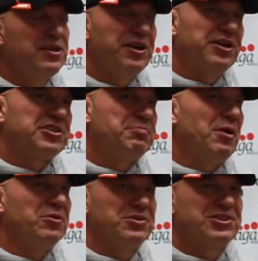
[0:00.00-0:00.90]
It
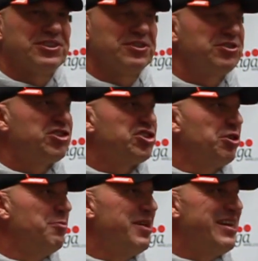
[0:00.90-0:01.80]
exposed
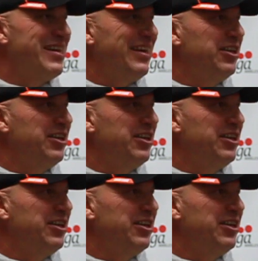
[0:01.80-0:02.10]
so many